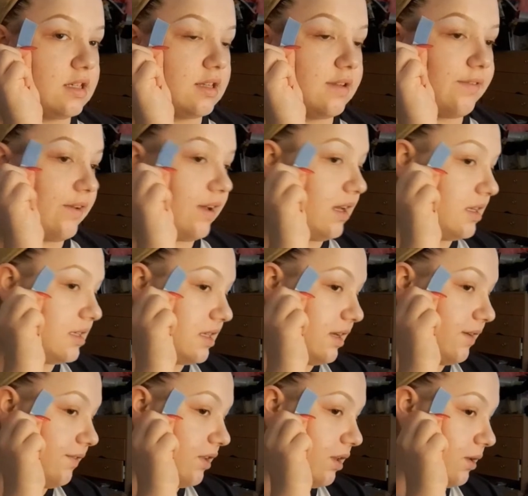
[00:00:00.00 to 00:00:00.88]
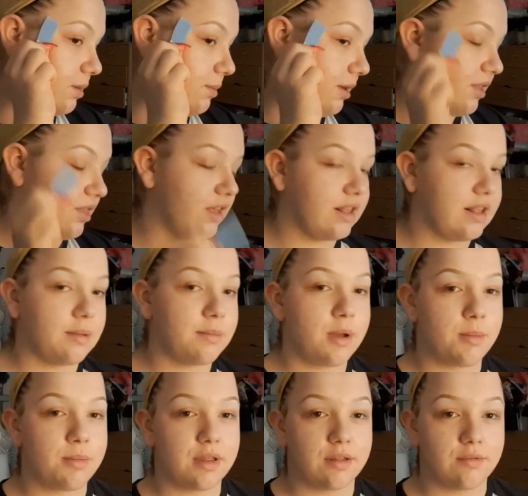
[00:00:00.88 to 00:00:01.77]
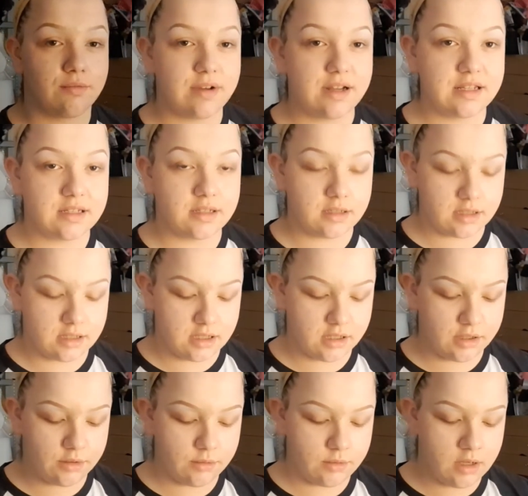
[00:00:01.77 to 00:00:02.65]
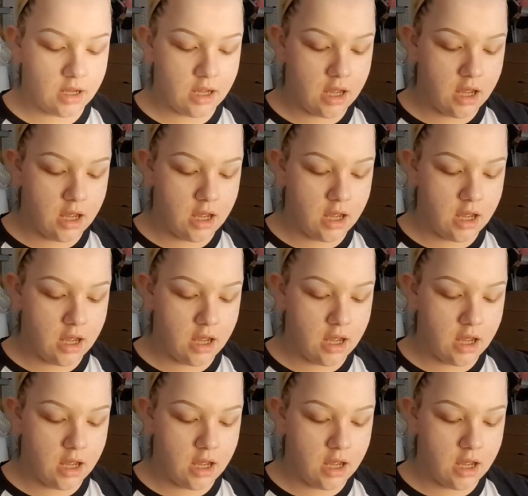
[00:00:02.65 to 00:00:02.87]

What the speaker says: the face, even though you might think that might be the reason to do.